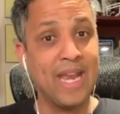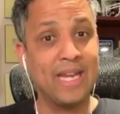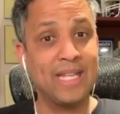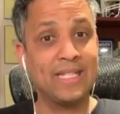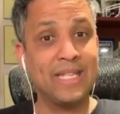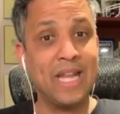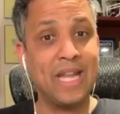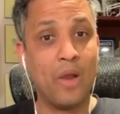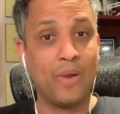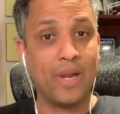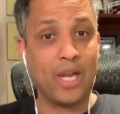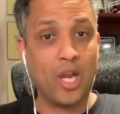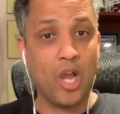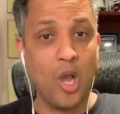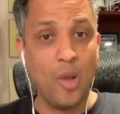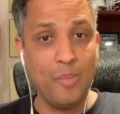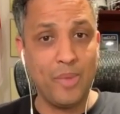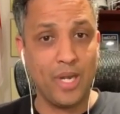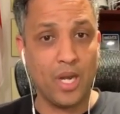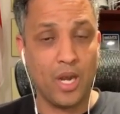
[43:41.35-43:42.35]
It is now
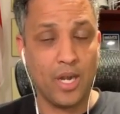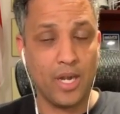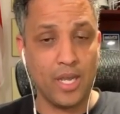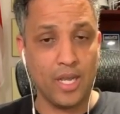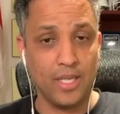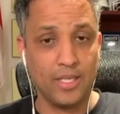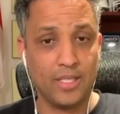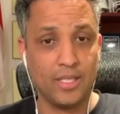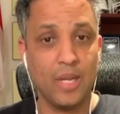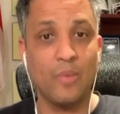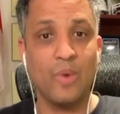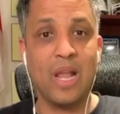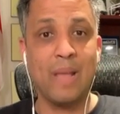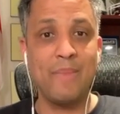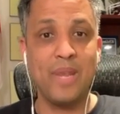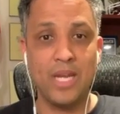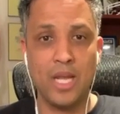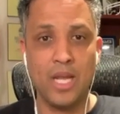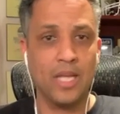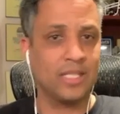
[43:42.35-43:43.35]
incumbent on us, and
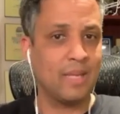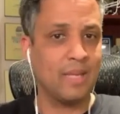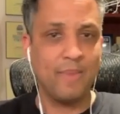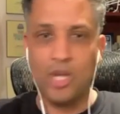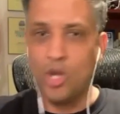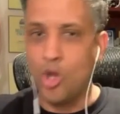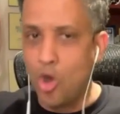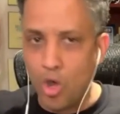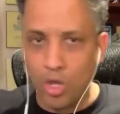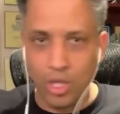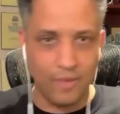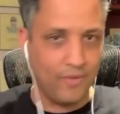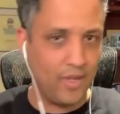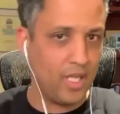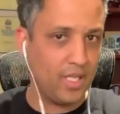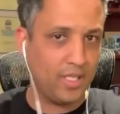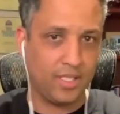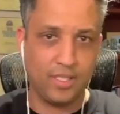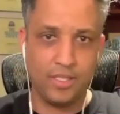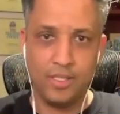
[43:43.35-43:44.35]
when I mean us, I mean all
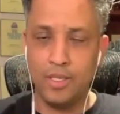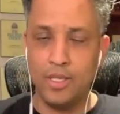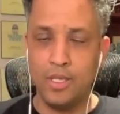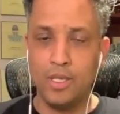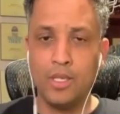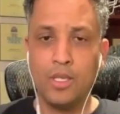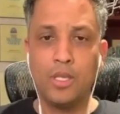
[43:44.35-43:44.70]
of us,